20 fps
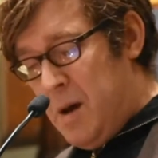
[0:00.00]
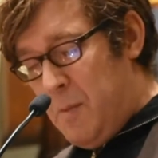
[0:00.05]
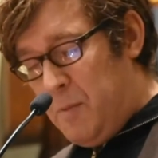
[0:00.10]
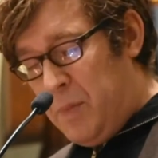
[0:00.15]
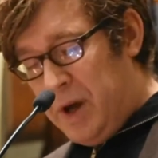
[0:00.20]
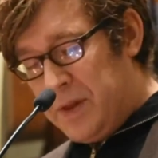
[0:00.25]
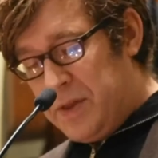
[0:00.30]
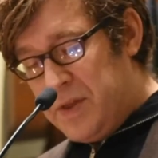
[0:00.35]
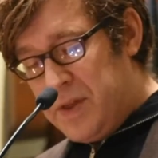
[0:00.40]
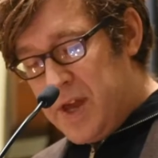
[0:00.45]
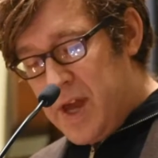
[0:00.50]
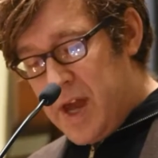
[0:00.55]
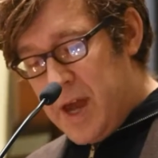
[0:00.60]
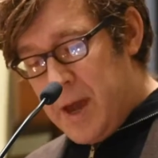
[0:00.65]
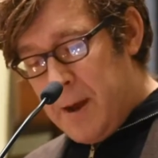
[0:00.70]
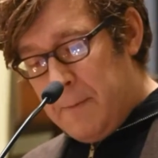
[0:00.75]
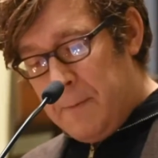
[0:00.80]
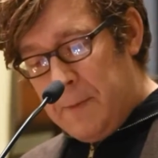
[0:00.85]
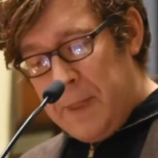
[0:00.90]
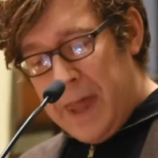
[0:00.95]
But
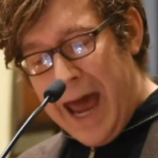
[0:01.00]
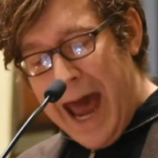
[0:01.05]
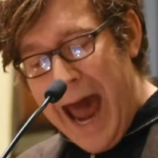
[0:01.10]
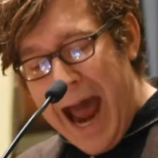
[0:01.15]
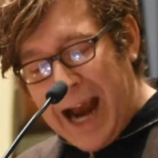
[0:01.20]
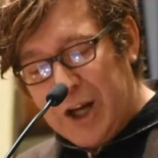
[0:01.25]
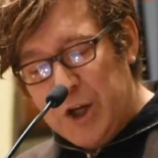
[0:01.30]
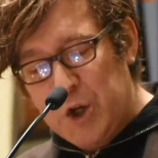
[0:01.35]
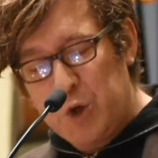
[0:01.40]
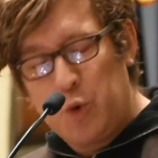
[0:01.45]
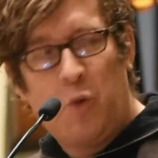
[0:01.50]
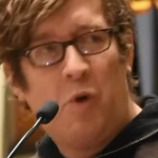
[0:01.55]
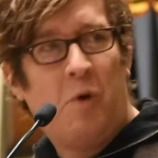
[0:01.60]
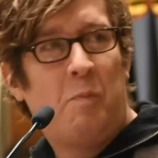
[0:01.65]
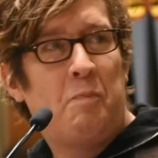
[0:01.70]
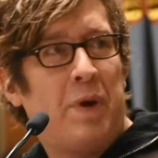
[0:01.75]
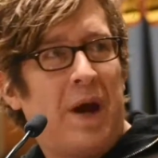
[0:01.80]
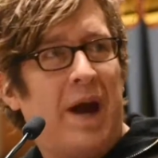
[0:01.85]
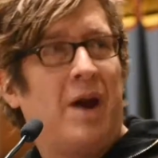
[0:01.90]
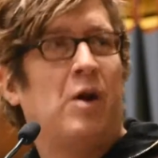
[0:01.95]
the actual
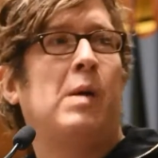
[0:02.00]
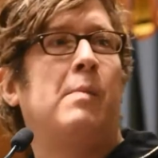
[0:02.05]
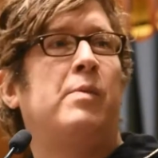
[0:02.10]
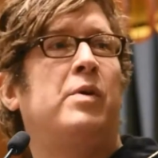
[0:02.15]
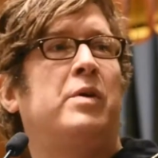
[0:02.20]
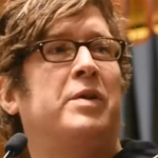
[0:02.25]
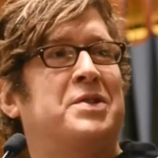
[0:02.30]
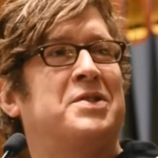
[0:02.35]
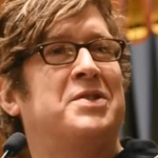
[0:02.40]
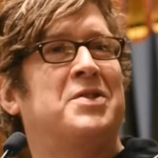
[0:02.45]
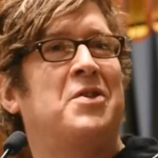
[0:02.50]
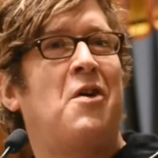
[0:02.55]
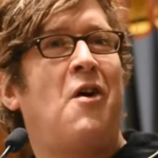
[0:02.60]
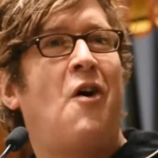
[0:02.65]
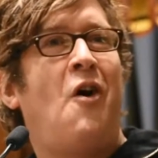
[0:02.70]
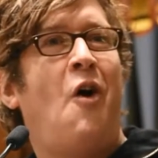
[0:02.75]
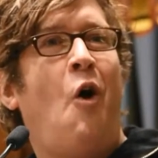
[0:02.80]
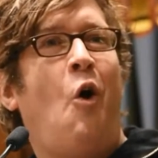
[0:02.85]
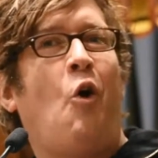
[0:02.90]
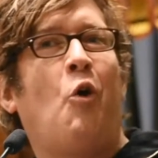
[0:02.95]
parables
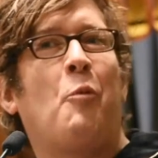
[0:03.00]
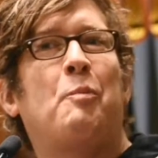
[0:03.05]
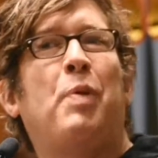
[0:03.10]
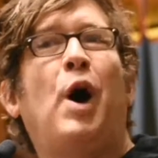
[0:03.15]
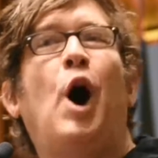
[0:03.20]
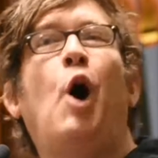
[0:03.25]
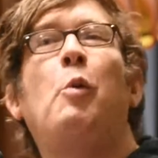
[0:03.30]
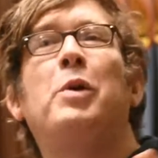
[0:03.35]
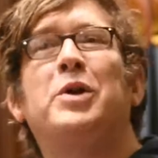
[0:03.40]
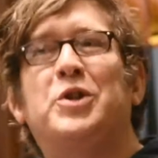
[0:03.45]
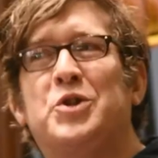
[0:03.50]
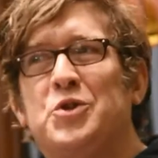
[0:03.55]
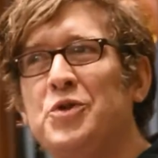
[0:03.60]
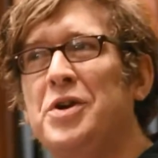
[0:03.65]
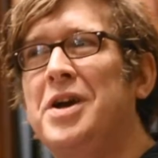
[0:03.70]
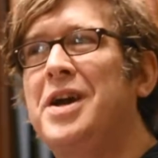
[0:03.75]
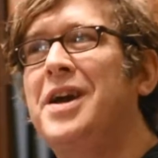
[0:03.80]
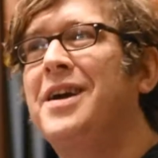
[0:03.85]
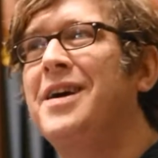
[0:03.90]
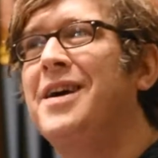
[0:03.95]
or
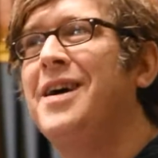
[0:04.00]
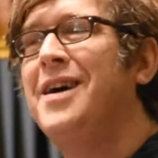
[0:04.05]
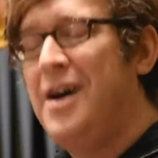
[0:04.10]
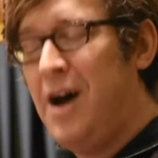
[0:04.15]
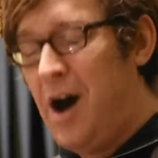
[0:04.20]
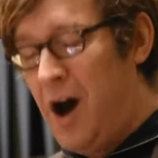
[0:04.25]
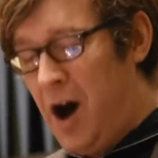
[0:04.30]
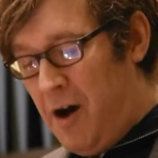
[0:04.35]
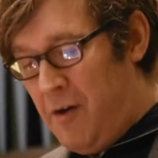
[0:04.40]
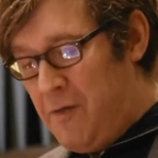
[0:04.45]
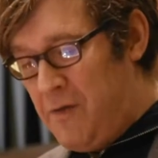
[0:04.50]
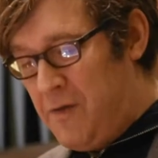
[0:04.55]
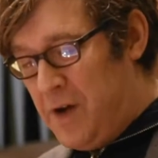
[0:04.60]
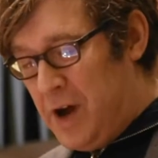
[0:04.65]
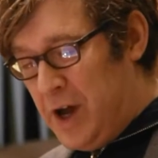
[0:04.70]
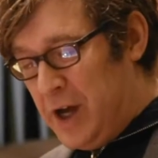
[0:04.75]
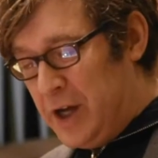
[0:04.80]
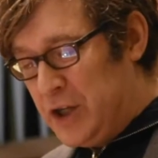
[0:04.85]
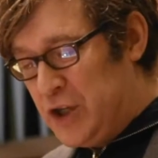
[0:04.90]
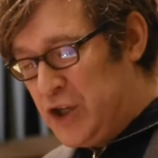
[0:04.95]
poetry
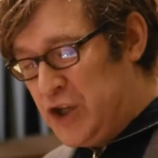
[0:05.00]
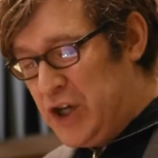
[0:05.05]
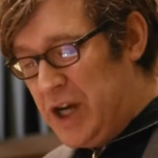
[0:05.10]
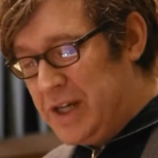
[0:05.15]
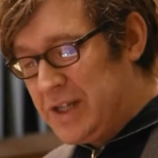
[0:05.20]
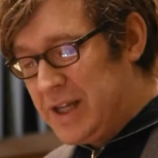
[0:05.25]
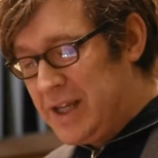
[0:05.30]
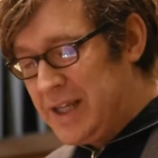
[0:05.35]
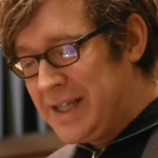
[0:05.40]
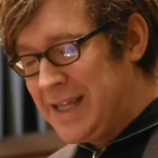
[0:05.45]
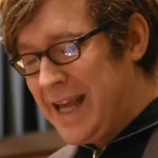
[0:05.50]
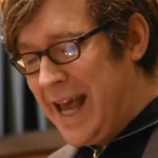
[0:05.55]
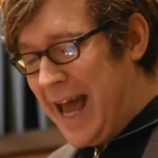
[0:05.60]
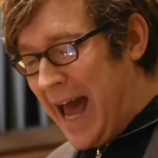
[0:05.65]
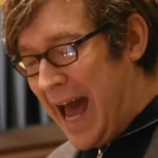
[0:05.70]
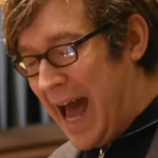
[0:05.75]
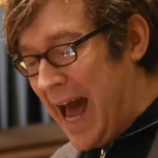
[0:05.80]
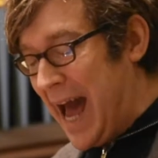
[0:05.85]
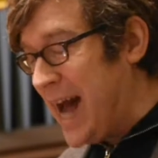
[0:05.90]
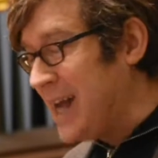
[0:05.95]
of Jesus
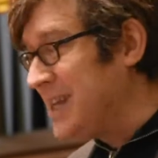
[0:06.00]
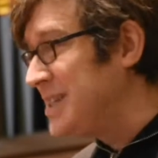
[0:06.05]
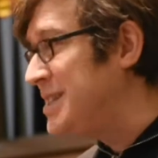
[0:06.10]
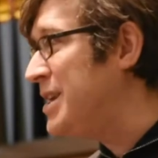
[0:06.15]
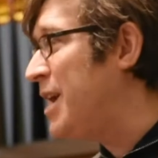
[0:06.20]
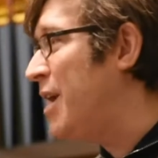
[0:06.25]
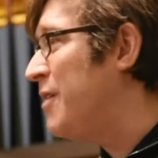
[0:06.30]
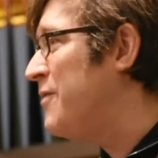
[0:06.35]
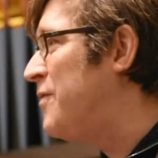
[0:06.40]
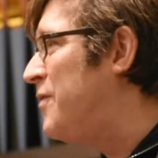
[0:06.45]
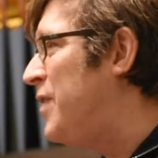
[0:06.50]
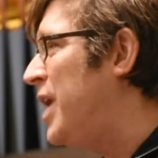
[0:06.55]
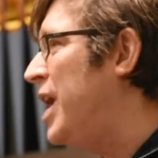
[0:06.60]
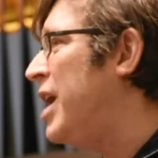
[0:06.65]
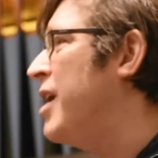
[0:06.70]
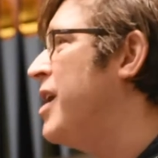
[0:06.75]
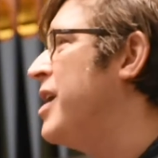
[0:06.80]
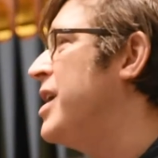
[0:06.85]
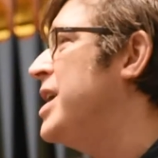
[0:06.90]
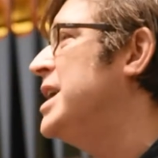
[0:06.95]
has a
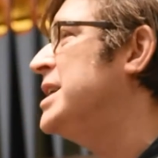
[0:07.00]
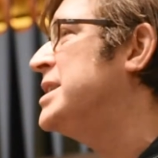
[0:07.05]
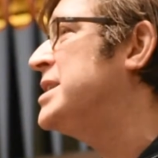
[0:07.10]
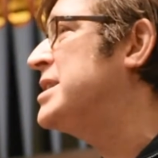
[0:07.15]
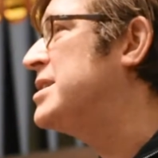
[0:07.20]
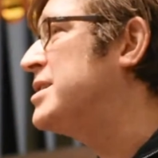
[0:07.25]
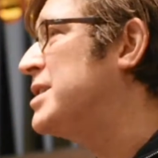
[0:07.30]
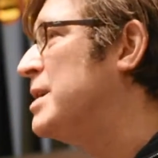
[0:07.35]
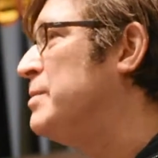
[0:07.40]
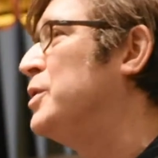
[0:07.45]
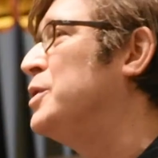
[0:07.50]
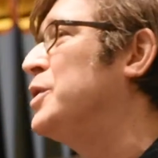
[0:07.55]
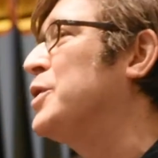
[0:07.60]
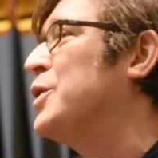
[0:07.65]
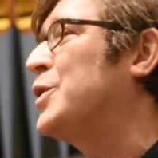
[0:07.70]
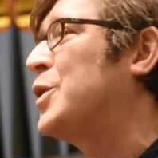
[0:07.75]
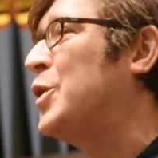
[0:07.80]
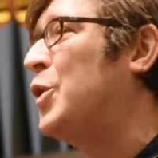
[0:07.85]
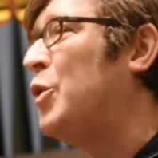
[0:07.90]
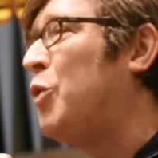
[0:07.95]
very
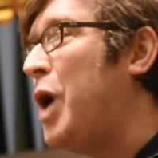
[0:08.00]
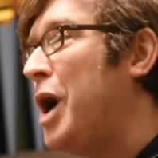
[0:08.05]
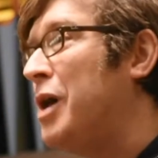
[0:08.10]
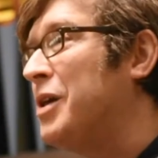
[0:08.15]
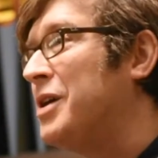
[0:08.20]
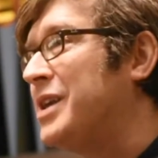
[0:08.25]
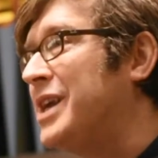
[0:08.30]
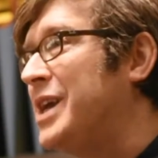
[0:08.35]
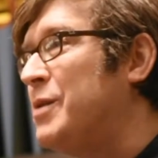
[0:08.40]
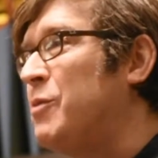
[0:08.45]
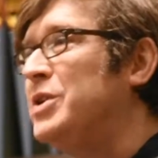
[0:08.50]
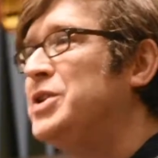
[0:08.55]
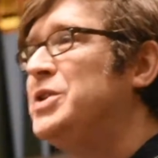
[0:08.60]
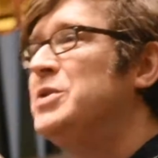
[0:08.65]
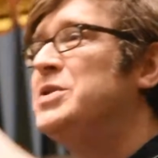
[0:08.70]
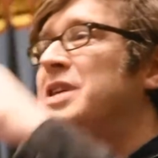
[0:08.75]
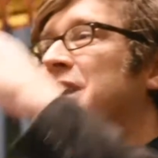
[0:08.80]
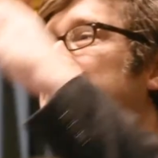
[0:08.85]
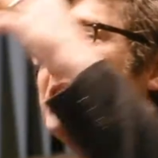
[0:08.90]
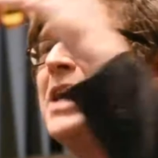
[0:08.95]
similar quality, once
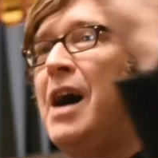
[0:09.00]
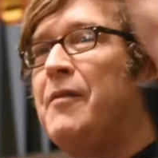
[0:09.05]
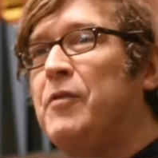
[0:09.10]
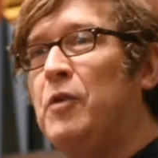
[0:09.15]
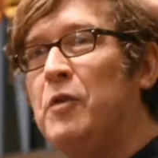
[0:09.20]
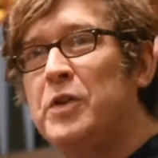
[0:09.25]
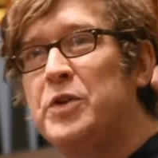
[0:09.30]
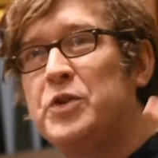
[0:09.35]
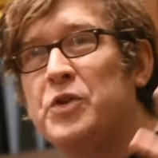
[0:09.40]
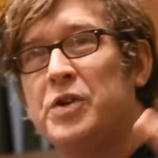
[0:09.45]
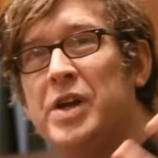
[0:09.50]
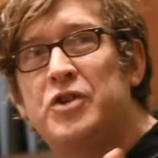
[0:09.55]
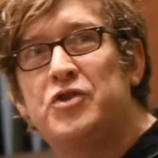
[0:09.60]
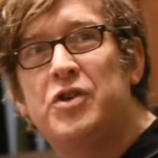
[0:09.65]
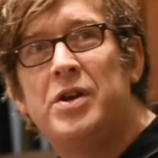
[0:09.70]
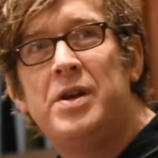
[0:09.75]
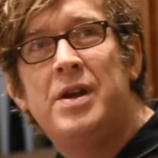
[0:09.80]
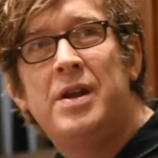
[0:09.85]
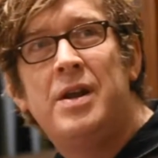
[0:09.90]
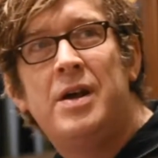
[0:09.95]
you take off all the
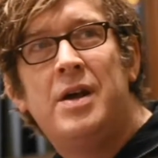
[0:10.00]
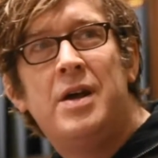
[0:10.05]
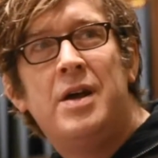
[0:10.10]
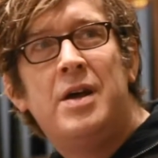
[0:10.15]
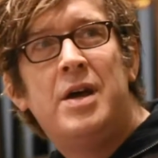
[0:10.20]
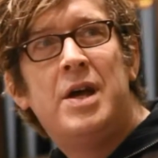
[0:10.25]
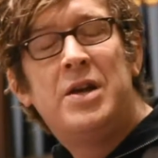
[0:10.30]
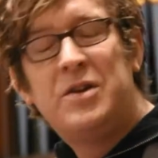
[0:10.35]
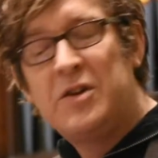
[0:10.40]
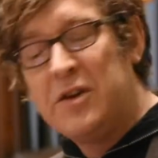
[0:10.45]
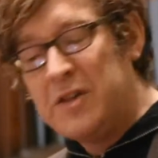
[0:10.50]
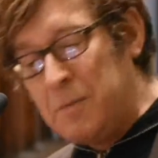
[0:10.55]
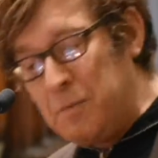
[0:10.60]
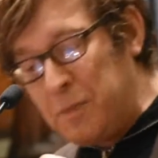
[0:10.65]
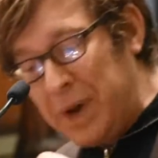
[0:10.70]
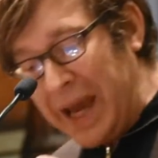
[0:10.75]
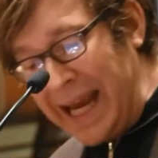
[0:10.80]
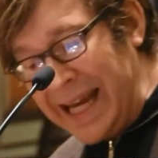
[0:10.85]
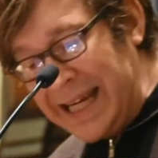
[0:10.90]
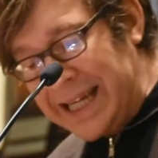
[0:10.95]
tradition, to the
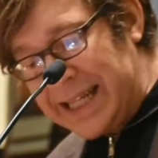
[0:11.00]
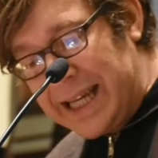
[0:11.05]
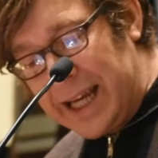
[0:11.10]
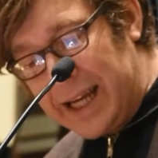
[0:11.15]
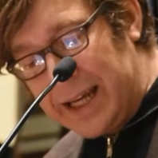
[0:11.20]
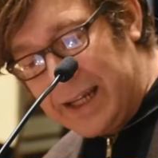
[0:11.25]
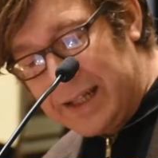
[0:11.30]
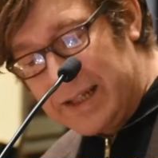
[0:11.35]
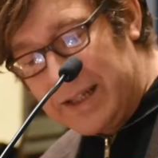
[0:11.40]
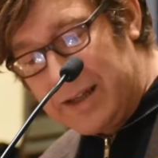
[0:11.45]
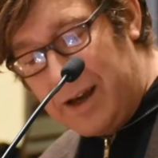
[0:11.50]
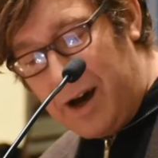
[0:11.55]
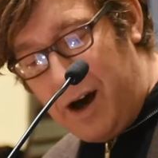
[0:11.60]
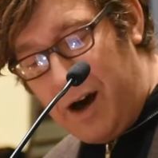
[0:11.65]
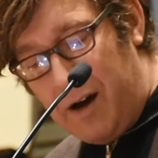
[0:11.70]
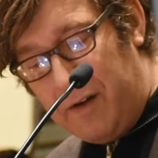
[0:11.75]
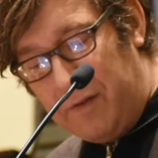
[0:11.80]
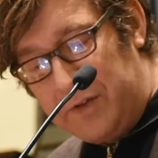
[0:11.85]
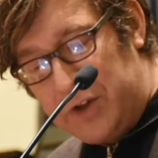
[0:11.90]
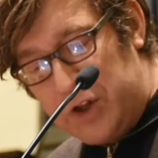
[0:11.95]
paintings
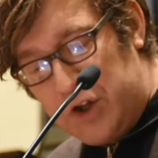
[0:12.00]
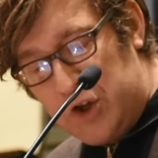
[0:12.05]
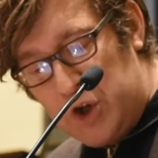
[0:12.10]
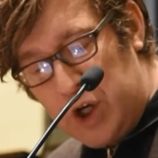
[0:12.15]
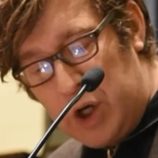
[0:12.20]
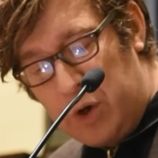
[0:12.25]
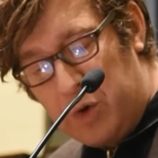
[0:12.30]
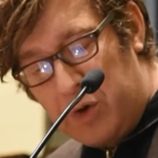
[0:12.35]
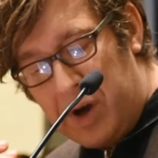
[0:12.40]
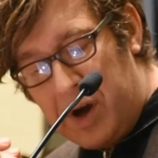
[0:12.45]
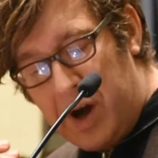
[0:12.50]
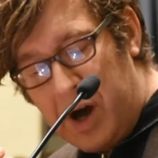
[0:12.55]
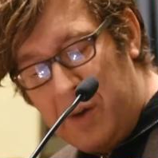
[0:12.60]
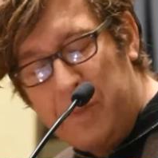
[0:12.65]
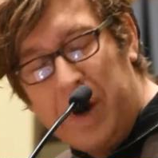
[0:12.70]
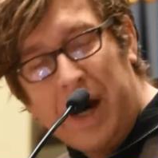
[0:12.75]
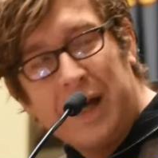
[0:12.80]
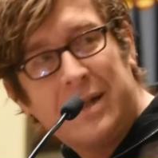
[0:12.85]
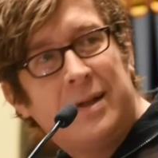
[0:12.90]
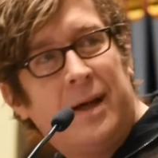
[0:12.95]
of Chiura
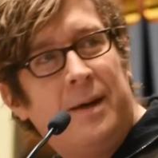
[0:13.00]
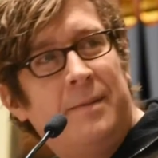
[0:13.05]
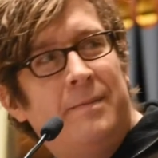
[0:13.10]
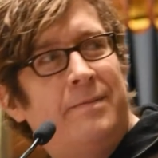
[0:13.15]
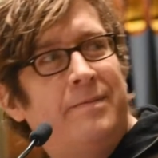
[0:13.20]
Obata.